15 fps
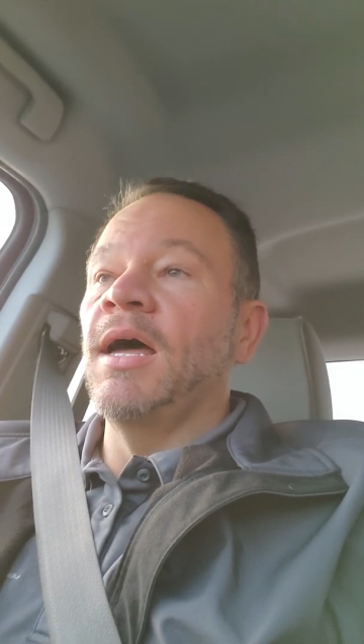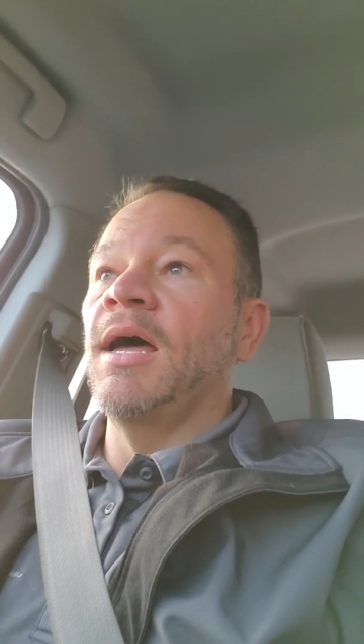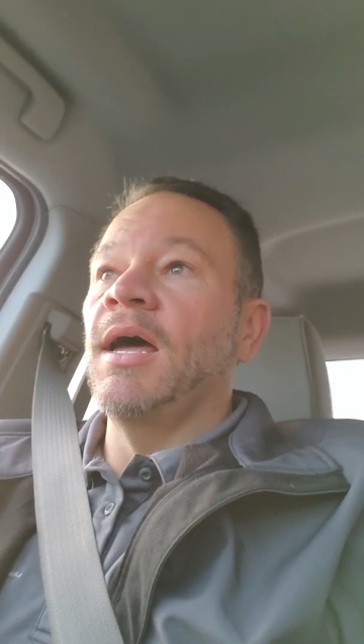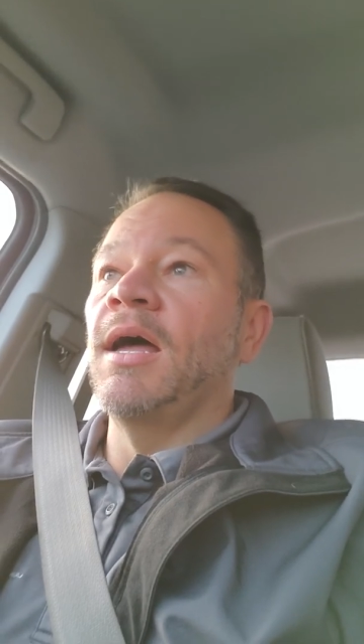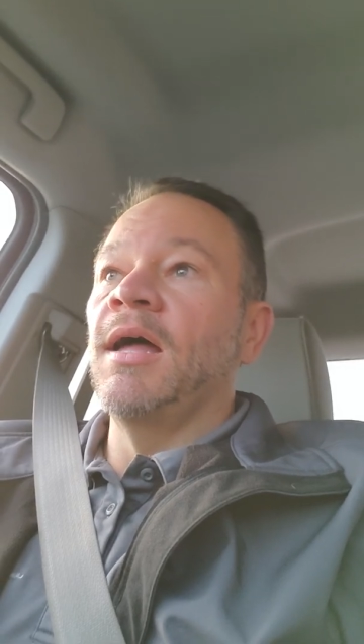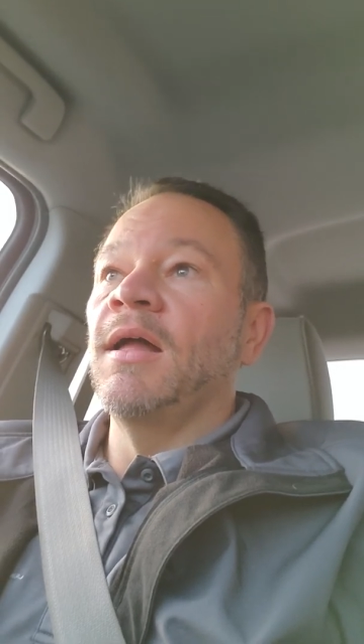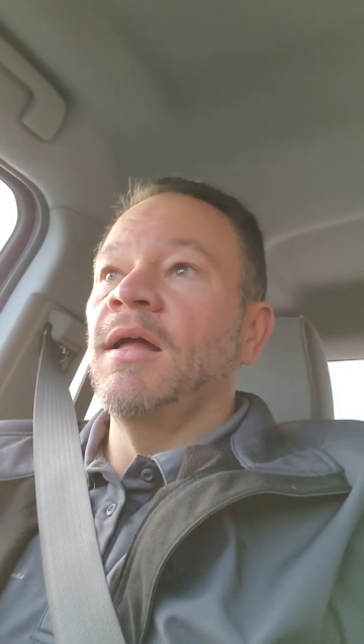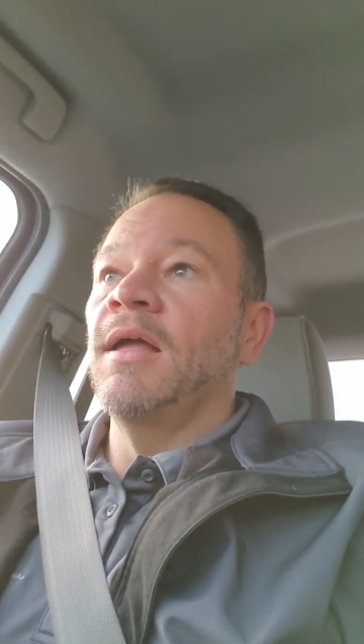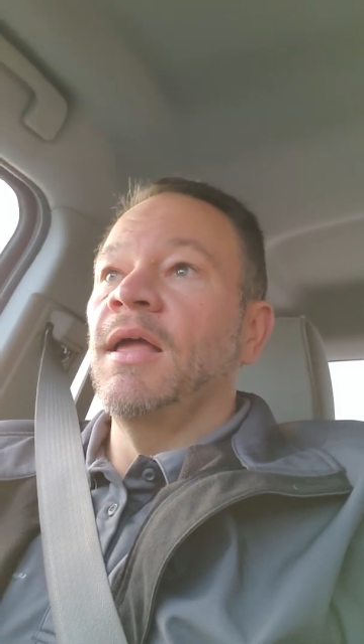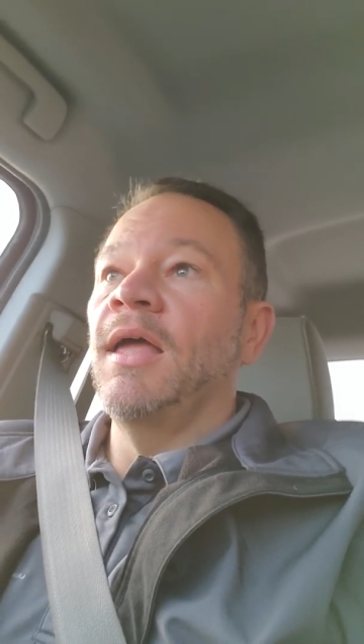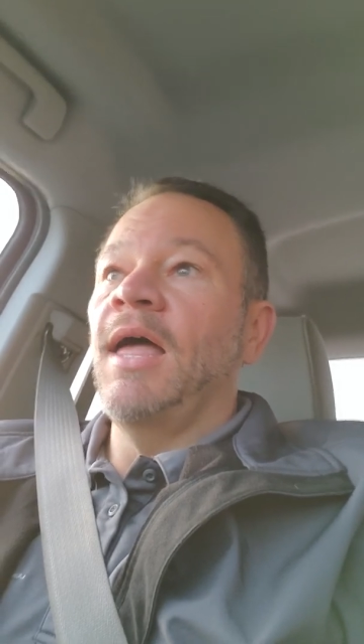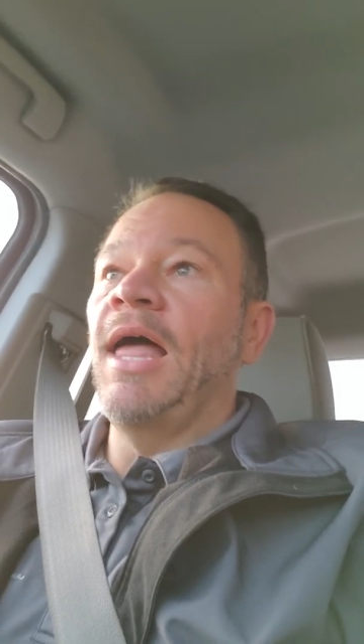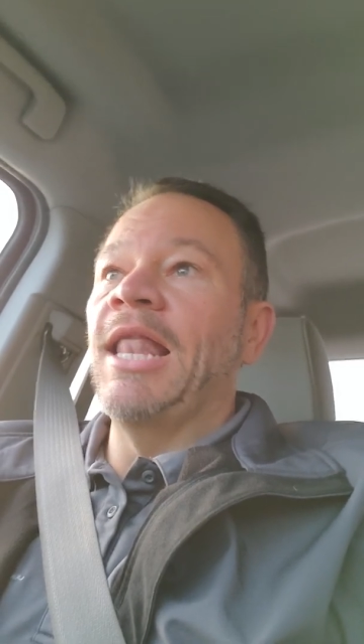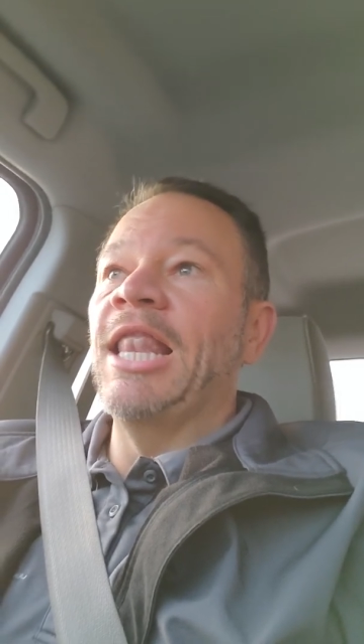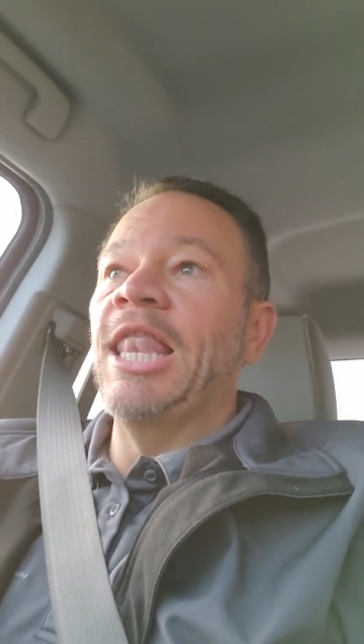uh,
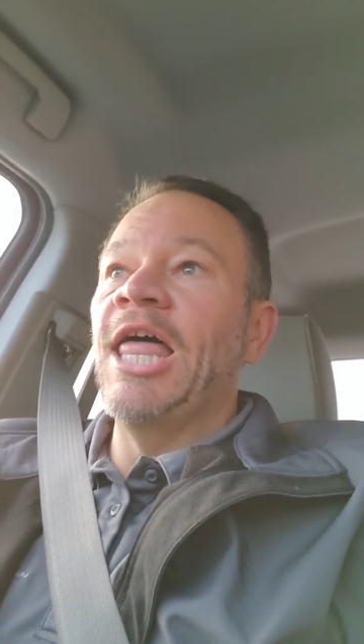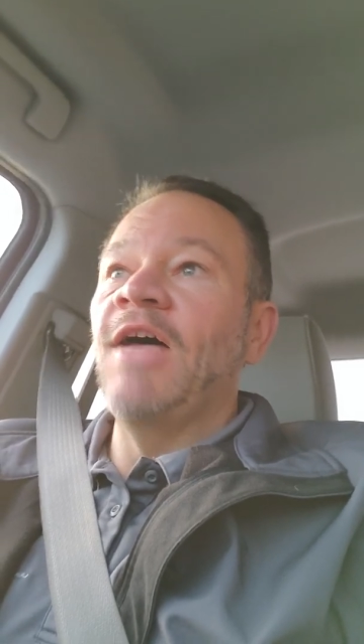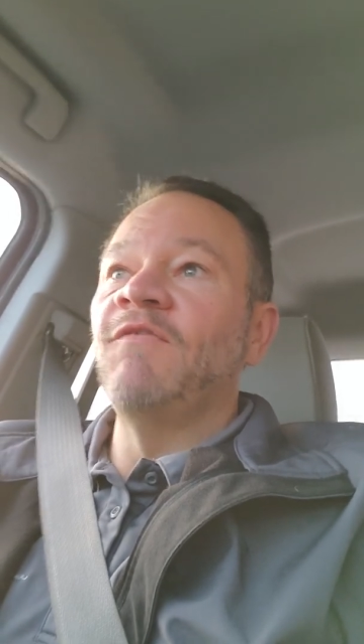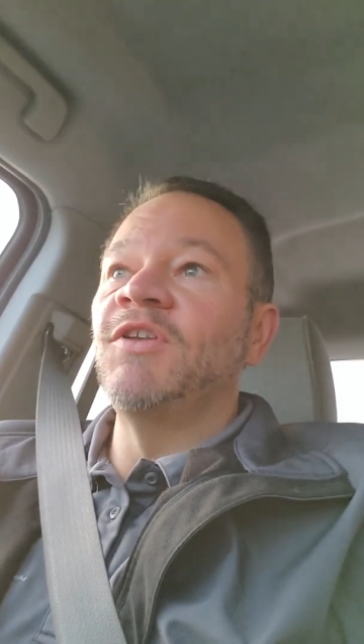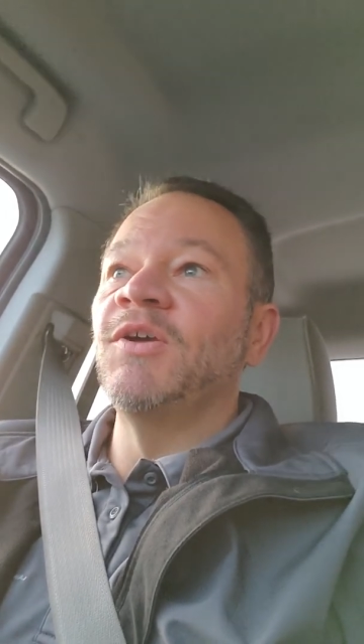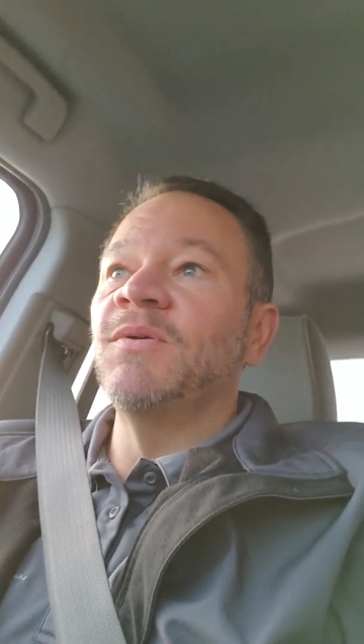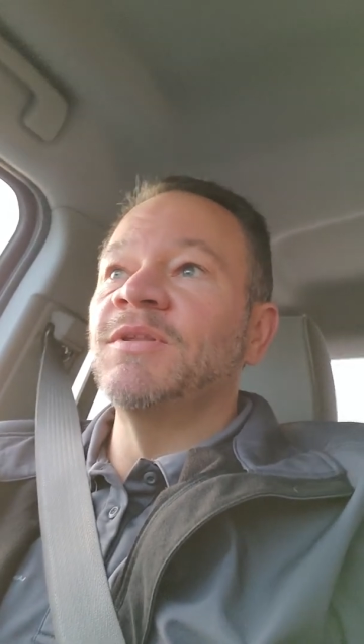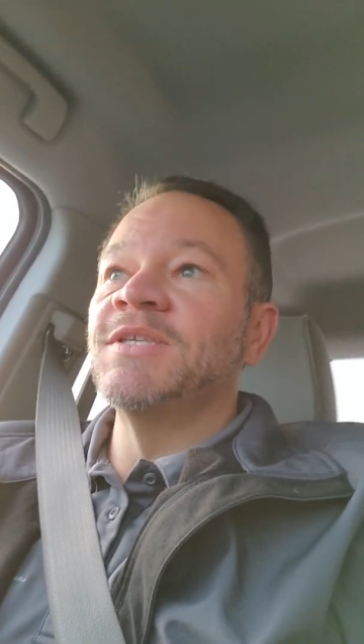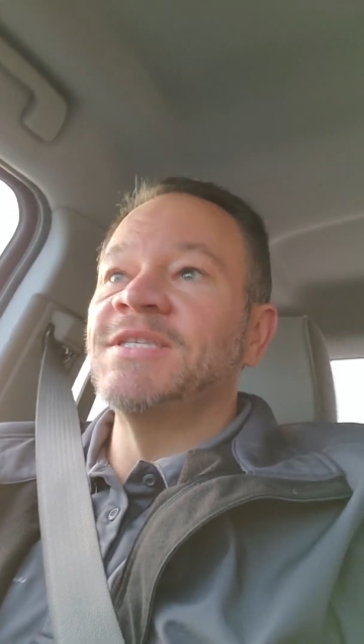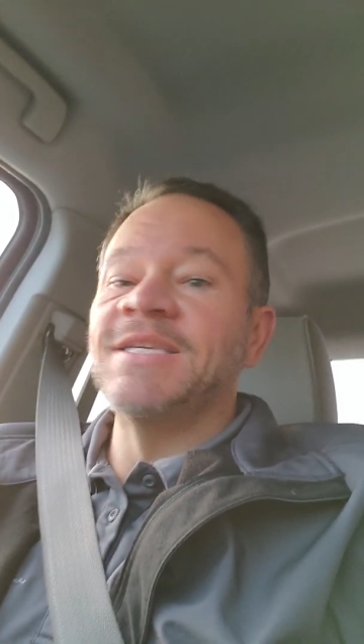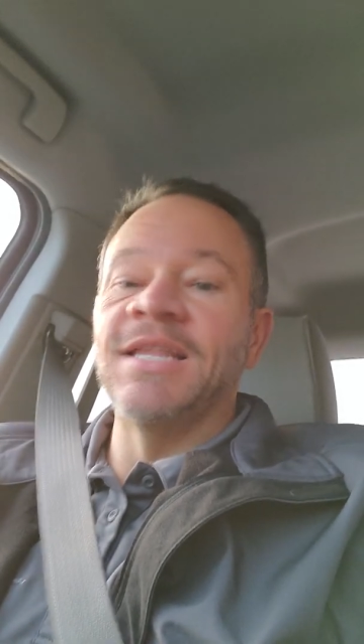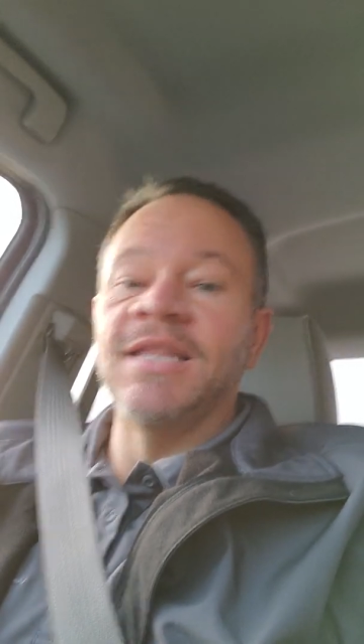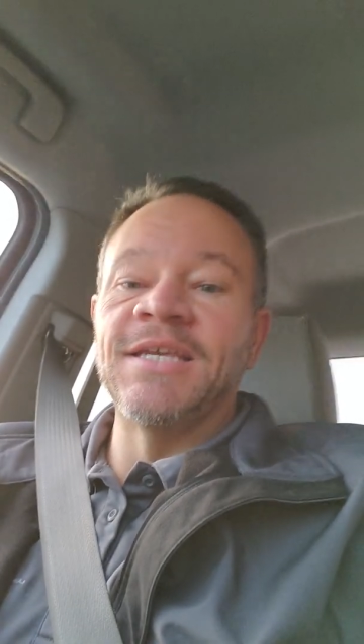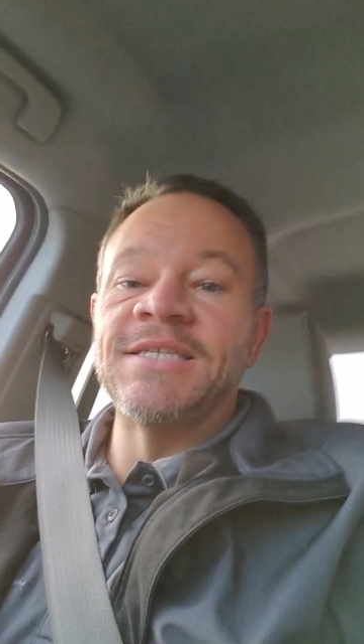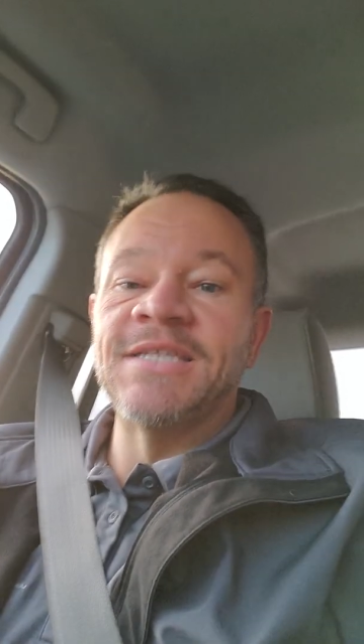I love doing
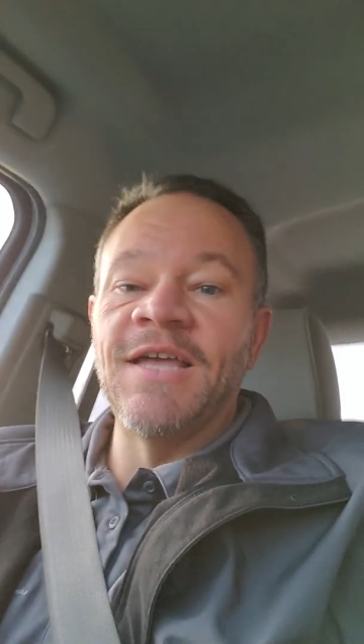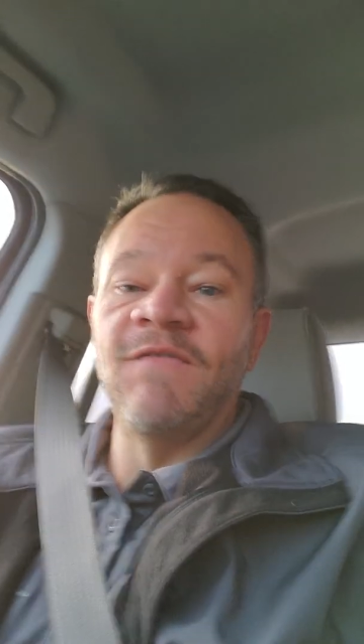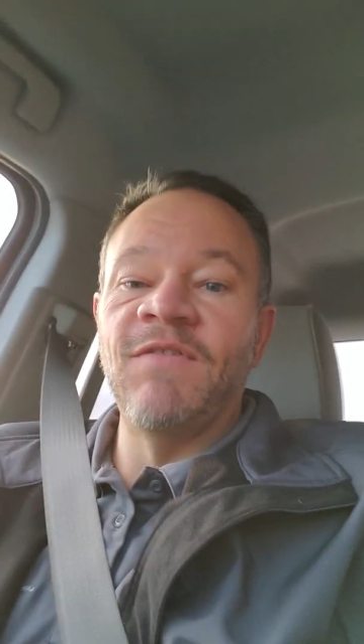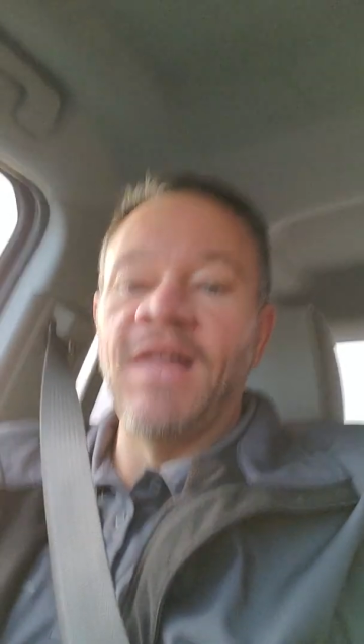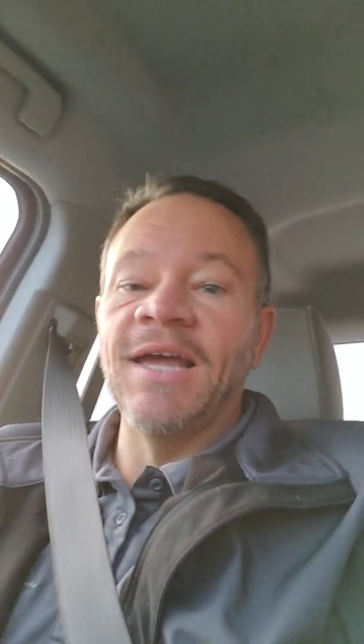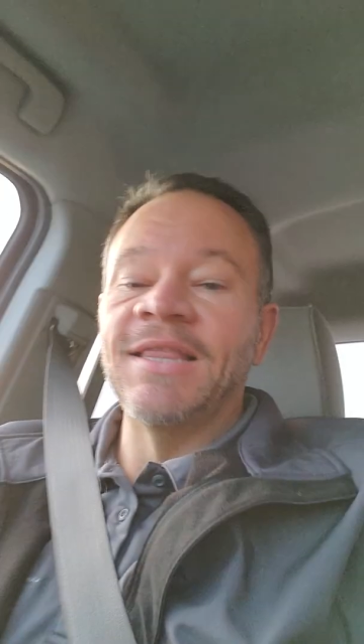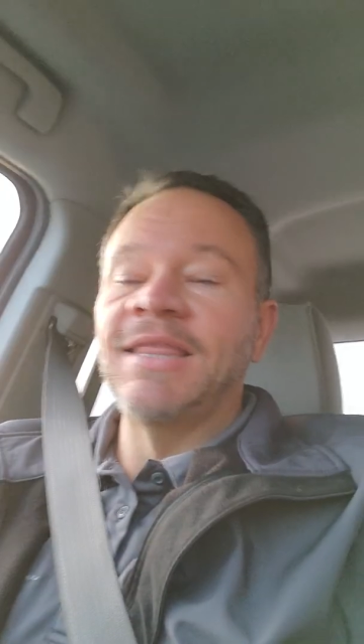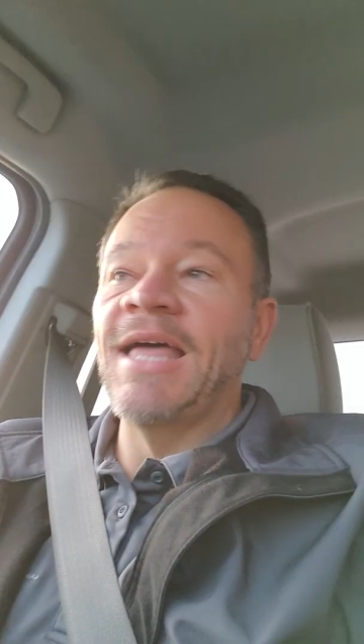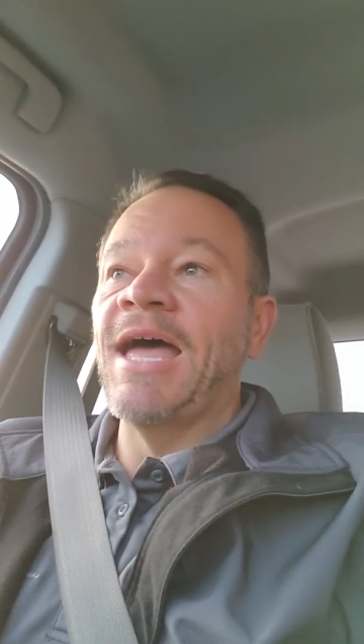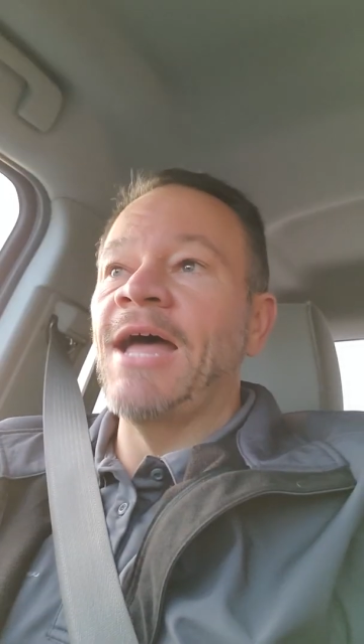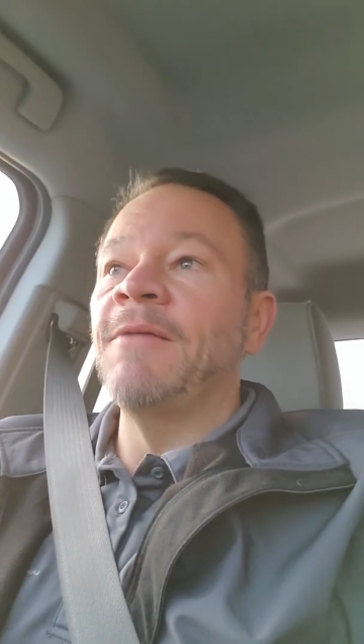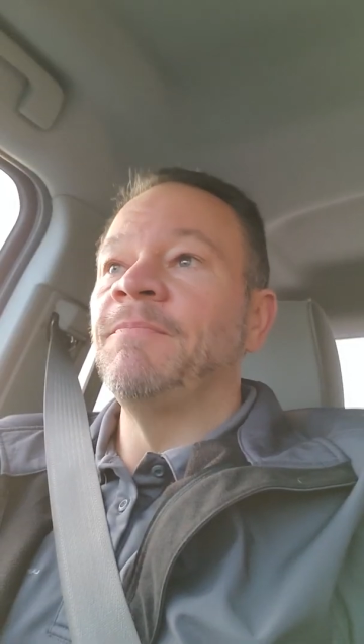silly stuff like that.